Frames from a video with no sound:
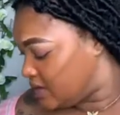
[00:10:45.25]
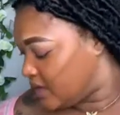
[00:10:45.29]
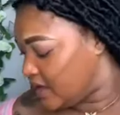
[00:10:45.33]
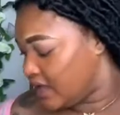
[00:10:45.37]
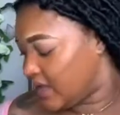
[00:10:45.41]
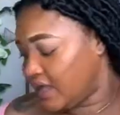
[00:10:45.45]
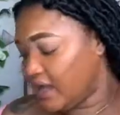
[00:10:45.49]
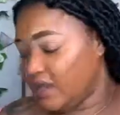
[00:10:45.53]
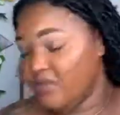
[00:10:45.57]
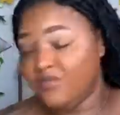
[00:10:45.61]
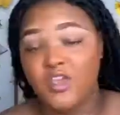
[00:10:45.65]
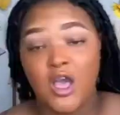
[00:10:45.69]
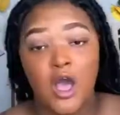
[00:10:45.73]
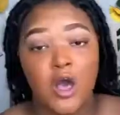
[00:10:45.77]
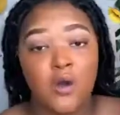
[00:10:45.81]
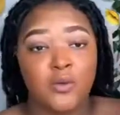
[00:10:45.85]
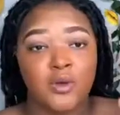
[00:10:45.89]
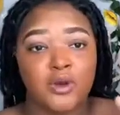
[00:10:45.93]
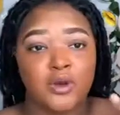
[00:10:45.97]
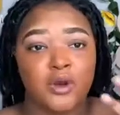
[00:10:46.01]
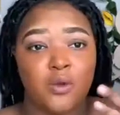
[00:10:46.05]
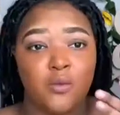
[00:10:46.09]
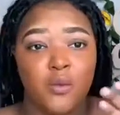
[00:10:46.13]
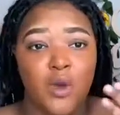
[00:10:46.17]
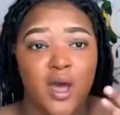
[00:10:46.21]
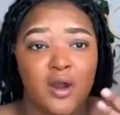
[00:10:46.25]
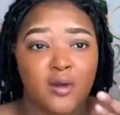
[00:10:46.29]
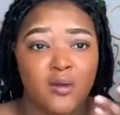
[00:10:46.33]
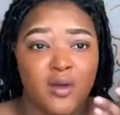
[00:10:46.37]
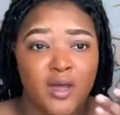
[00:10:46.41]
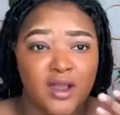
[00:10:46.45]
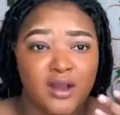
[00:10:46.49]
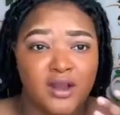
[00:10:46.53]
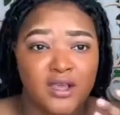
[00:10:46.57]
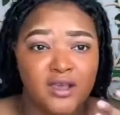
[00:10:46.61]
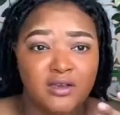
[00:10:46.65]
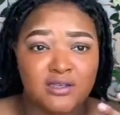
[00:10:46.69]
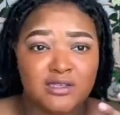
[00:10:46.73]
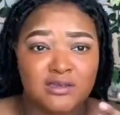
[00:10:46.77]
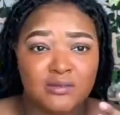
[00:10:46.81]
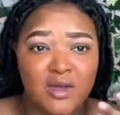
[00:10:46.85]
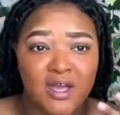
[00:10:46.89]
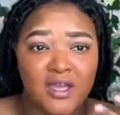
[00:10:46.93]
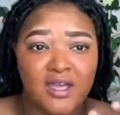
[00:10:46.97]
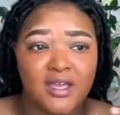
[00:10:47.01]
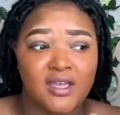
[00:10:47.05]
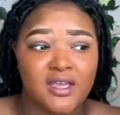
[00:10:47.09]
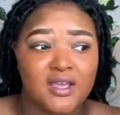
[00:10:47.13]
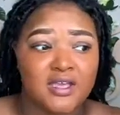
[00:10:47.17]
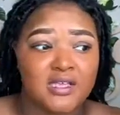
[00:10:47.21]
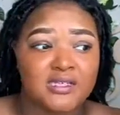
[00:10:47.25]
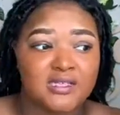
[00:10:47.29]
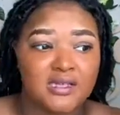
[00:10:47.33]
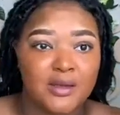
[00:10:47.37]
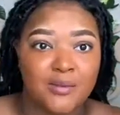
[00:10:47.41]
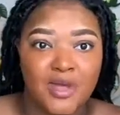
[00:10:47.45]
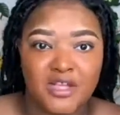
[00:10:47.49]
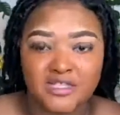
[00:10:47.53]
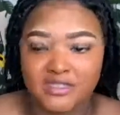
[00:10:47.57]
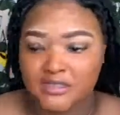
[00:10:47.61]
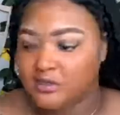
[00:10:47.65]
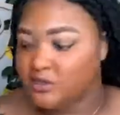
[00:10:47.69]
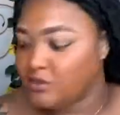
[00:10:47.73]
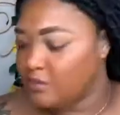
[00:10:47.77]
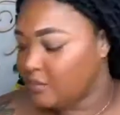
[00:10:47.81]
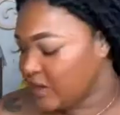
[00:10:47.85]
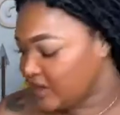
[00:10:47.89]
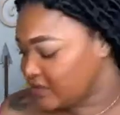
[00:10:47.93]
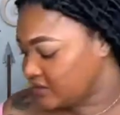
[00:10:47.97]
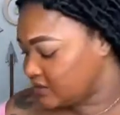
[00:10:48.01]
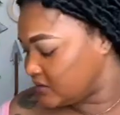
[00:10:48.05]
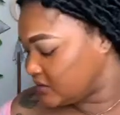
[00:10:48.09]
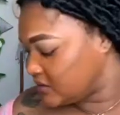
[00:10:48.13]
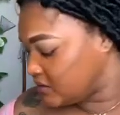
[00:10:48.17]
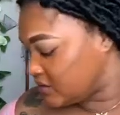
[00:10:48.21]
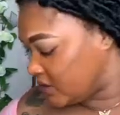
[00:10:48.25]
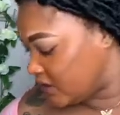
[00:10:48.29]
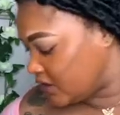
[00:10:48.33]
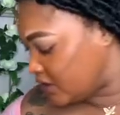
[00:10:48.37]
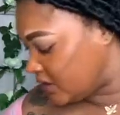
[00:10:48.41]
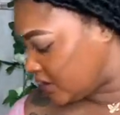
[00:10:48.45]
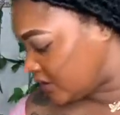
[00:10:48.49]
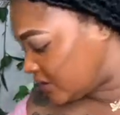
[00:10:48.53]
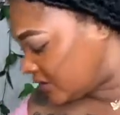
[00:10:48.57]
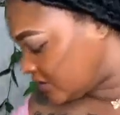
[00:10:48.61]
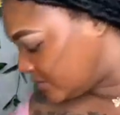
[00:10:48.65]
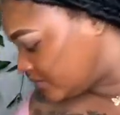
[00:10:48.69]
And if y'all wondering why I don't have nails in my hands, I'm about to do my sister's hair.